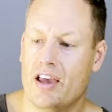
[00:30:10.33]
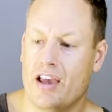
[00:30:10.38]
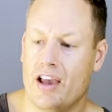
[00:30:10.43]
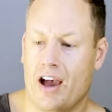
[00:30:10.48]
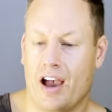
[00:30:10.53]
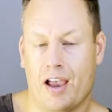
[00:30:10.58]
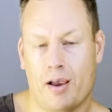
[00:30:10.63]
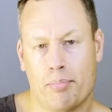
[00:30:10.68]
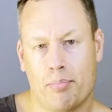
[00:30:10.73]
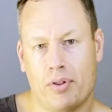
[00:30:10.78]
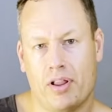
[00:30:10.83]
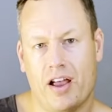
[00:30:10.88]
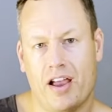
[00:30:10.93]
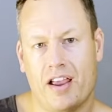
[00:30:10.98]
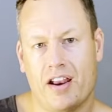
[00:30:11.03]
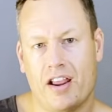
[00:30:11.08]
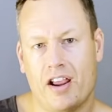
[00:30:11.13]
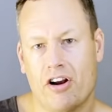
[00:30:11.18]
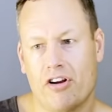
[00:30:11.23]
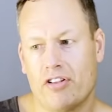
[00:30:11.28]
I apply
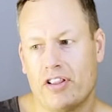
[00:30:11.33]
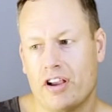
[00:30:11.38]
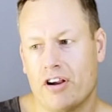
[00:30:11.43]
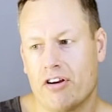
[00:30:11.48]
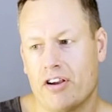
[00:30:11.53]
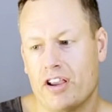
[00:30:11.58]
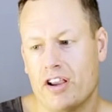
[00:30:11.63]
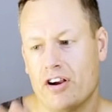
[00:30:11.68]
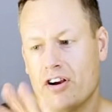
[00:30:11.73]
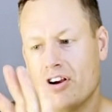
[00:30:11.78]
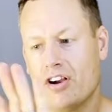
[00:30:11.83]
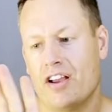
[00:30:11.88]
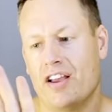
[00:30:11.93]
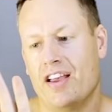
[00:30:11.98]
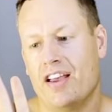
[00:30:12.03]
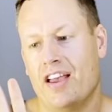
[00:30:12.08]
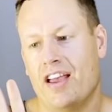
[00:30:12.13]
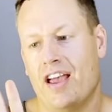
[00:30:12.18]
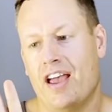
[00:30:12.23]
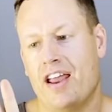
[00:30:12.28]
an air layer here,
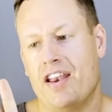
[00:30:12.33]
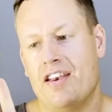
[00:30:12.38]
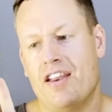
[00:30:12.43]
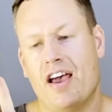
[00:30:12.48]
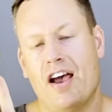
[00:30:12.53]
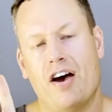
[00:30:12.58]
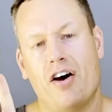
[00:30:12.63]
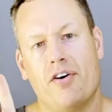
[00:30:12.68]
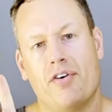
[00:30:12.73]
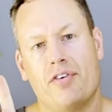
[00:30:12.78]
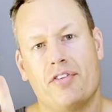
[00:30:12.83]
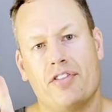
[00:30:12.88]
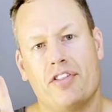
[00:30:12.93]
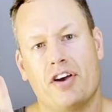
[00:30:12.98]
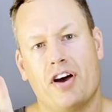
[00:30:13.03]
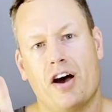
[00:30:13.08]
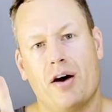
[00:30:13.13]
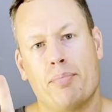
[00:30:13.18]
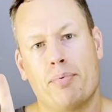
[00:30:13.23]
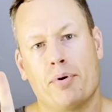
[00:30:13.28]
and now
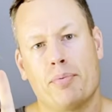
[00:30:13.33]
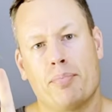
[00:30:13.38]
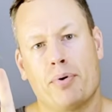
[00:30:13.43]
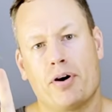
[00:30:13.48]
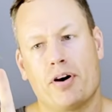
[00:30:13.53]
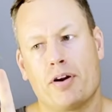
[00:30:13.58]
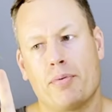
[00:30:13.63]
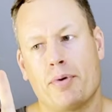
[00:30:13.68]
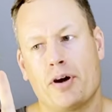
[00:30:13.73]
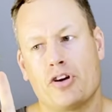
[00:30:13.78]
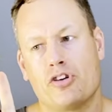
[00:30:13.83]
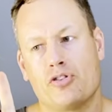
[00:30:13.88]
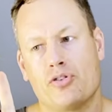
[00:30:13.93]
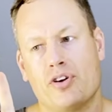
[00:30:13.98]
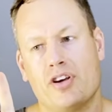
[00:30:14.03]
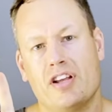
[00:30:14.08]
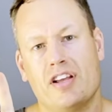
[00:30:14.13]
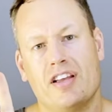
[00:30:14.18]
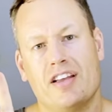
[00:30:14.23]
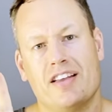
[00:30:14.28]
the upper part of my
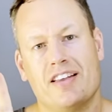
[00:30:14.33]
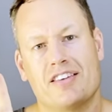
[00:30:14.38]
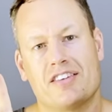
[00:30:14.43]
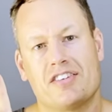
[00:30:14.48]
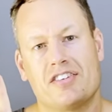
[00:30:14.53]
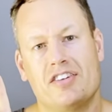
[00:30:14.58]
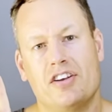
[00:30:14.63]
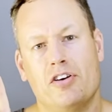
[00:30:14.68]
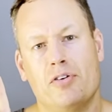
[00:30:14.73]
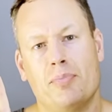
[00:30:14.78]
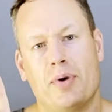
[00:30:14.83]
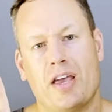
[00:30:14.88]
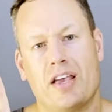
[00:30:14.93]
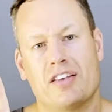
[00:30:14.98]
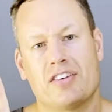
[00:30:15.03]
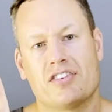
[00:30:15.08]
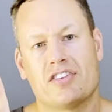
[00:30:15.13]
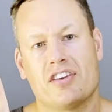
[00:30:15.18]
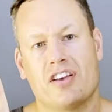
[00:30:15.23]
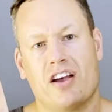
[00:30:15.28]
tree still
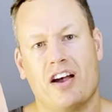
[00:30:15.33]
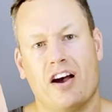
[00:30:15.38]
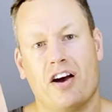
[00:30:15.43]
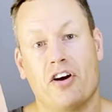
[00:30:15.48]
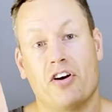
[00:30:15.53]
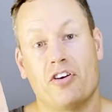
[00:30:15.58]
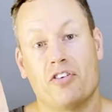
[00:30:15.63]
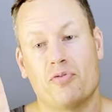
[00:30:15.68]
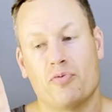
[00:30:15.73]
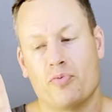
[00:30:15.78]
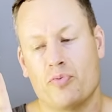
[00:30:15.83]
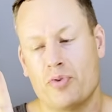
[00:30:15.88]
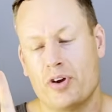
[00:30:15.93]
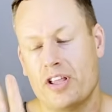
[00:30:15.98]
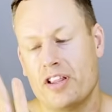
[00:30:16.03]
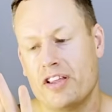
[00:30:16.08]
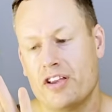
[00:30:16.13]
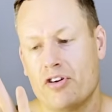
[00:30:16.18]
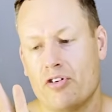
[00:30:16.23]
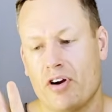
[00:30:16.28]
makes a
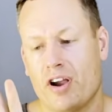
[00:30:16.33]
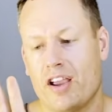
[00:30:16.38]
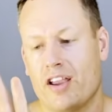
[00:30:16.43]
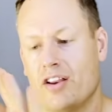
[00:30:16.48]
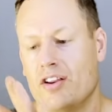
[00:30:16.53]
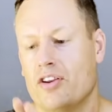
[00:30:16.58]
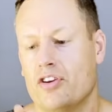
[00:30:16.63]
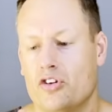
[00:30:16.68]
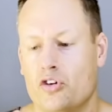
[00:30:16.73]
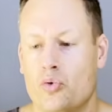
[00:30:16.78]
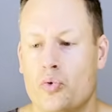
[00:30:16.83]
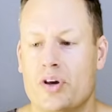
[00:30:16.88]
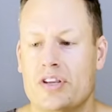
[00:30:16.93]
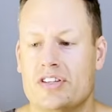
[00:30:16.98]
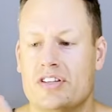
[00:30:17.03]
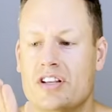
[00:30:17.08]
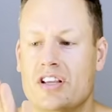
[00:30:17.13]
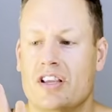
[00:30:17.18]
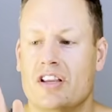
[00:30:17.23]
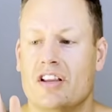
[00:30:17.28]
really great
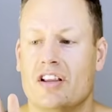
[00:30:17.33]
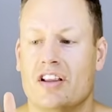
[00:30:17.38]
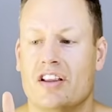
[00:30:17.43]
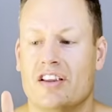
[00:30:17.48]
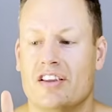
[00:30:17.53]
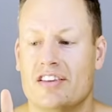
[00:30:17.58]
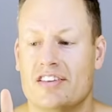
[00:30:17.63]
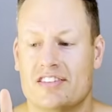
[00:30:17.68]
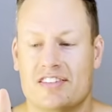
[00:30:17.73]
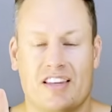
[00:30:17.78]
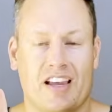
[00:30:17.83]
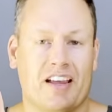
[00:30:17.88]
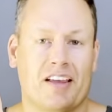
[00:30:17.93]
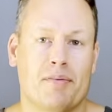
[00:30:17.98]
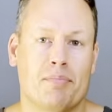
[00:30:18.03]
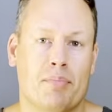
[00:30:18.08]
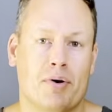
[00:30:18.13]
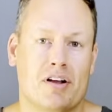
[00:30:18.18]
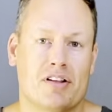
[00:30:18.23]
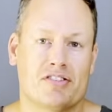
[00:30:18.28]
twisty
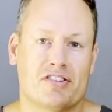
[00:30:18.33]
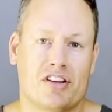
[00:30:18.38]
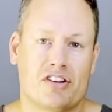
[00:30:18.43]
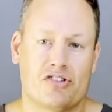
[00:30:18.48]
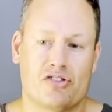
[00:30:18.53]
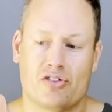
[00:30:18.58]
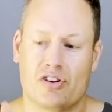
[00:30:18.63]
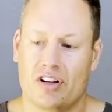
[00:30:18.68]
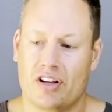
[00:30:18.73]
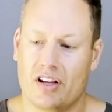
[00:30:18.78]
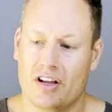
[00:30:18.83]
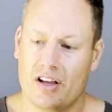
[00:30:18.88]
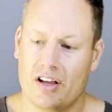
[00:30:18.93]
second bonsai tree.